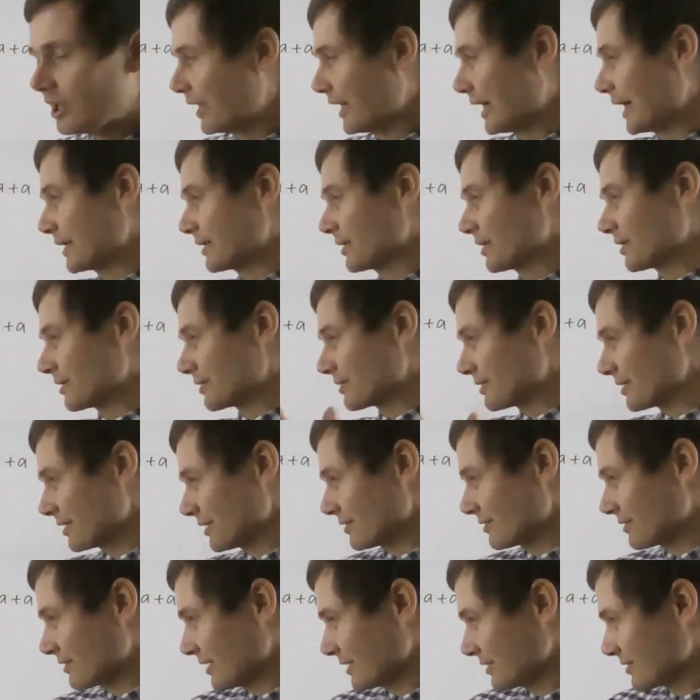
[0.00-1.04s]
and
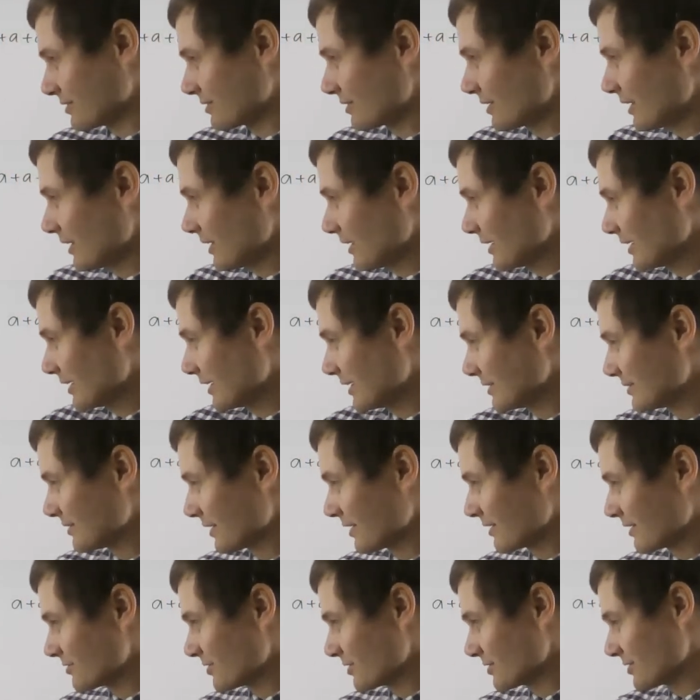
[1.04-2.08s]
this is
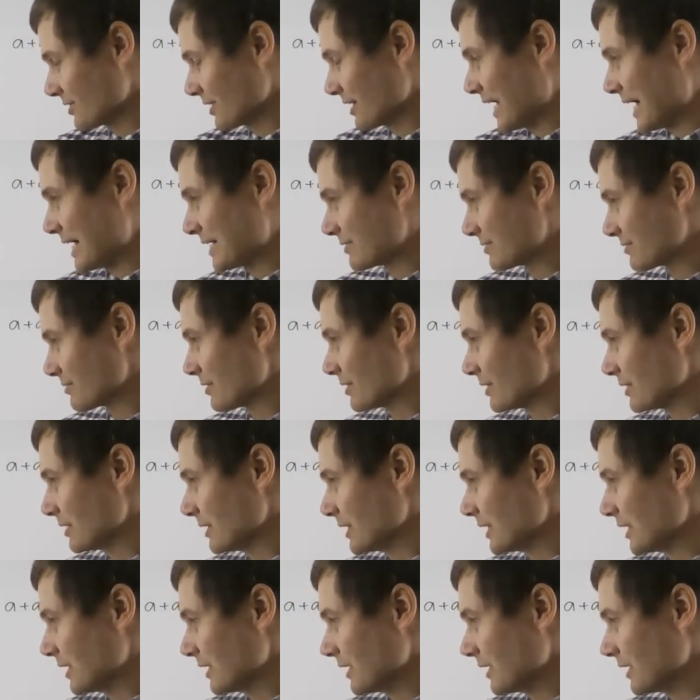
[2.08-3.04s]
just an extra